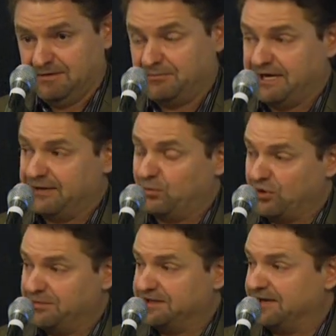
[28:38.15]
by
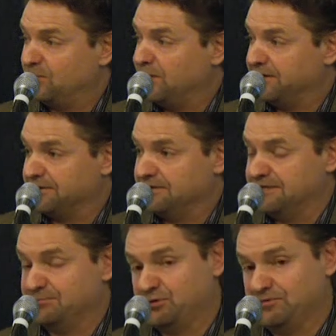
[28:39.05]
warming that water,
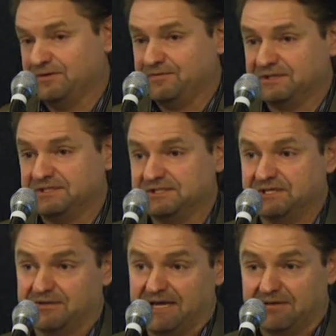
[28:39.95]
improve the efficiency
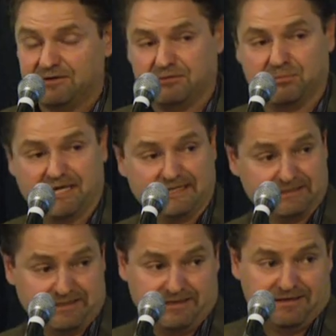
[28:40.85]
on the ethanol
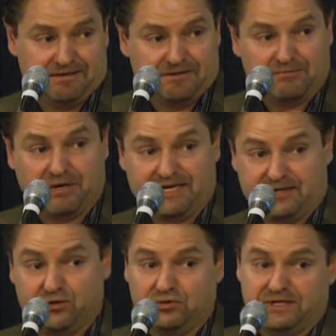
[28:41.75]
plant by
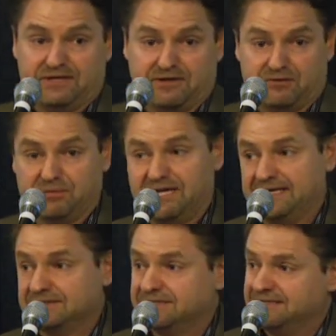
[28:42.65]
cooling their
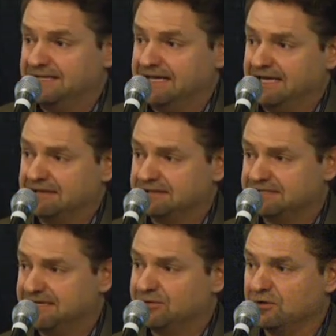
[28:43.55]
plant. And the
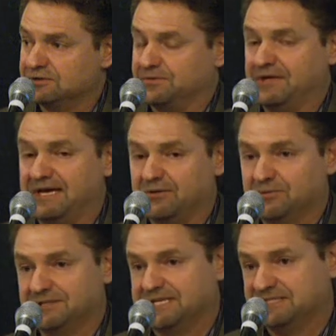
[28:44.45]
same goes with the
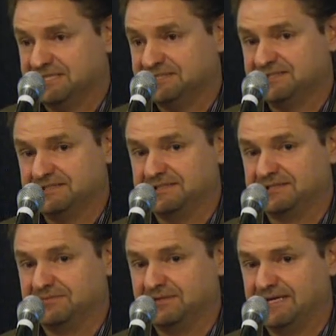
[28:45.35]
anaerobic digestion
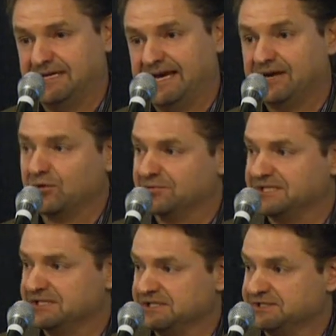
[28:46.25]
system. Anaerobic
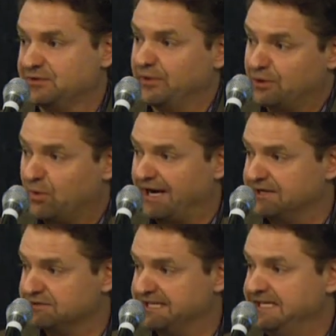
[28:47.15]
digestion
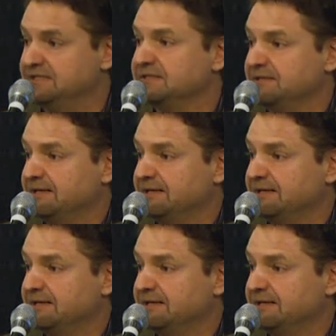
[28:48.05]
requires heat,